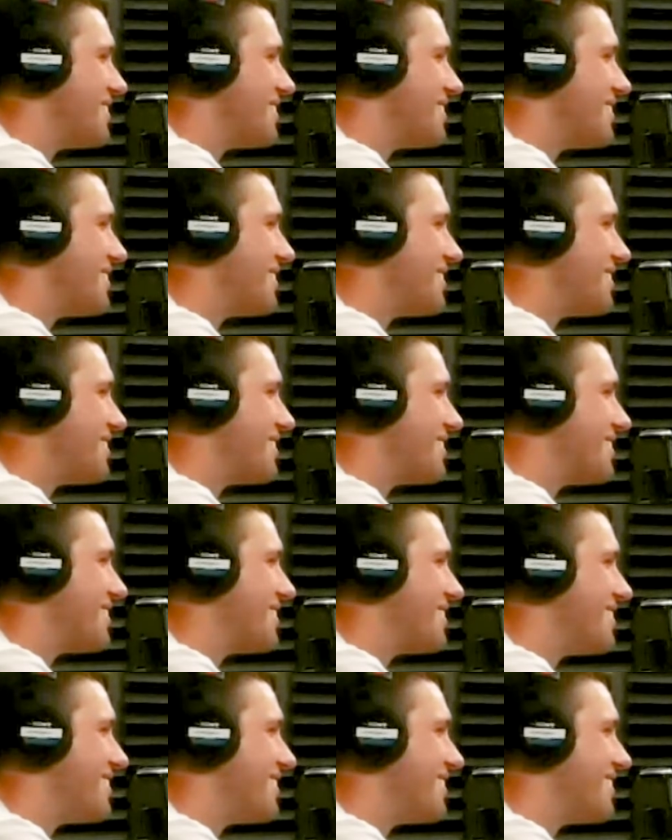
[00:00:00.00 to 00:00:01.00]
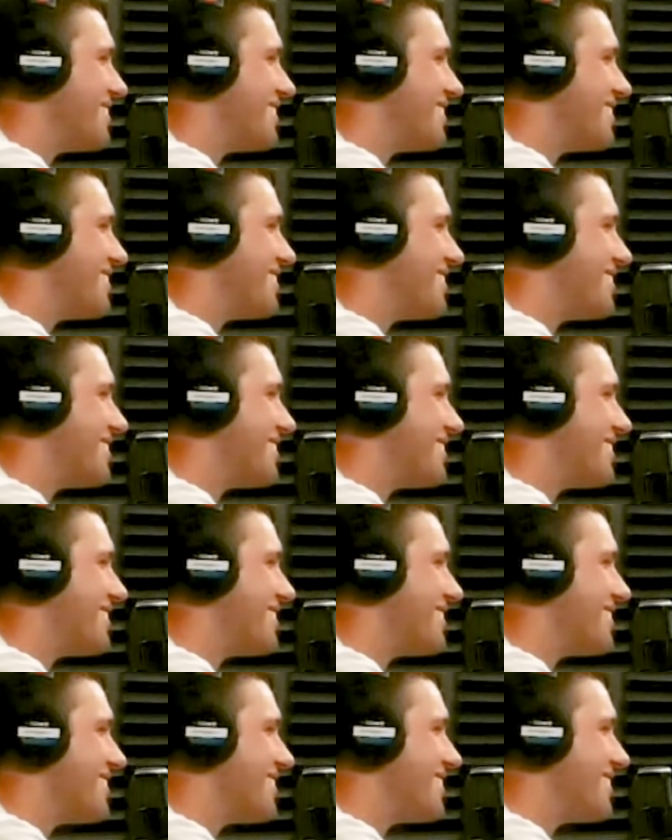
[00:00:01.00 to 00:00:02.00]

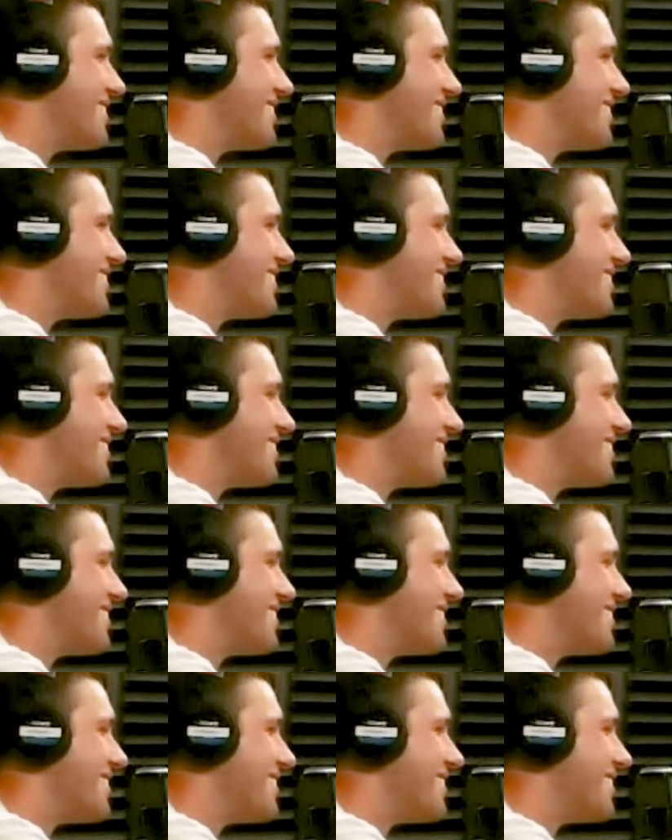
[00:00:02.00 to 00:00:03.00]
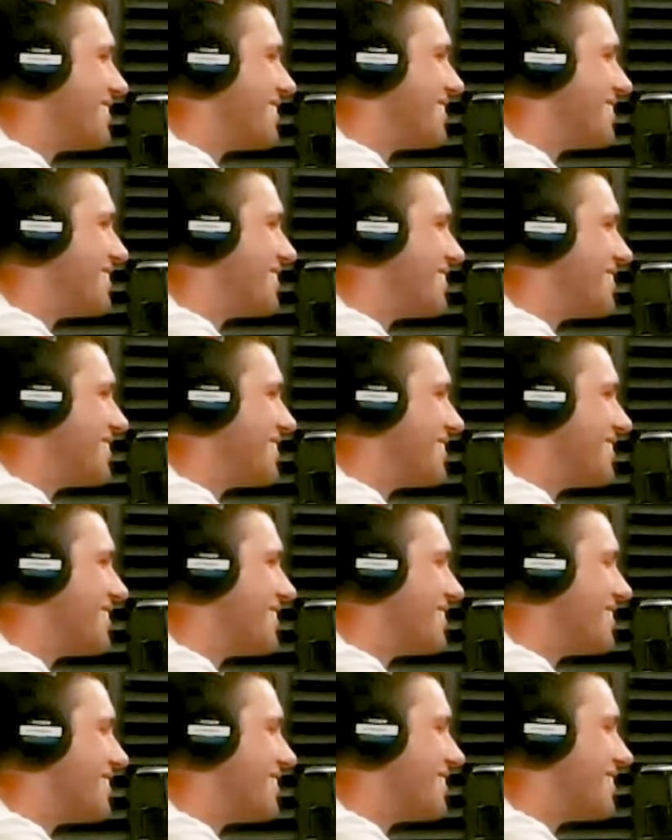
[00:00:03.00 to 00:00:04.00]

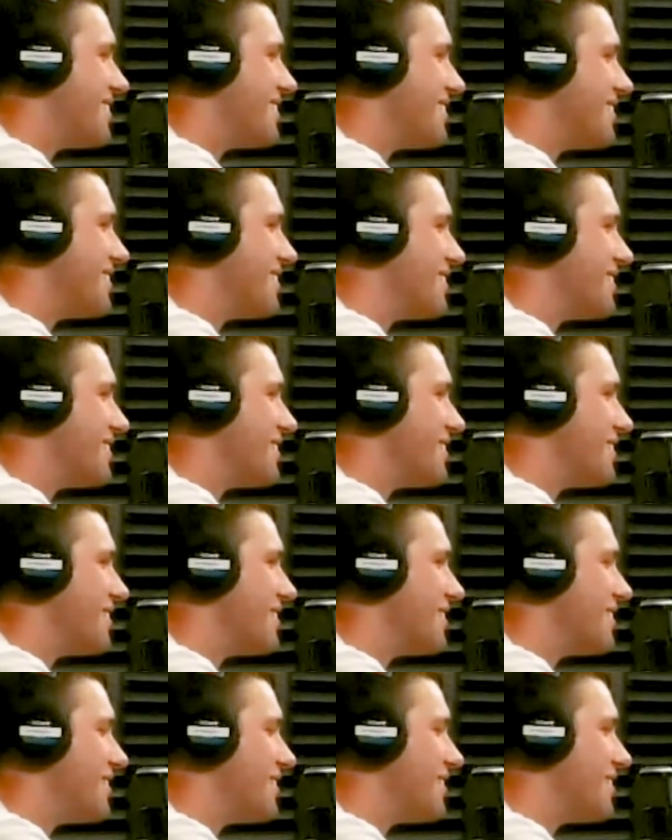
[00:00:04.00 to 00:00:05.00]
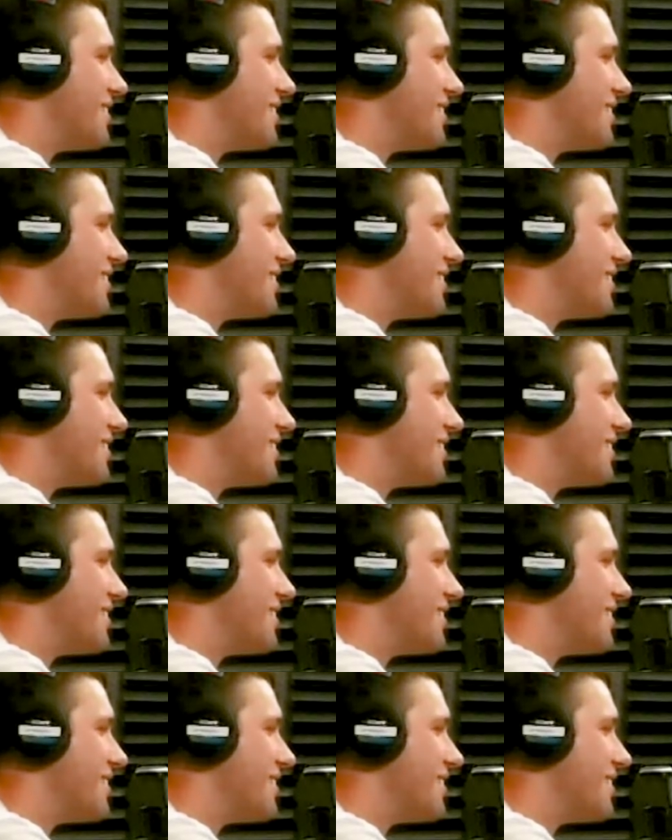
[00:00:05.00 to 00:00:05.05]
No words are spoken by the person on screen.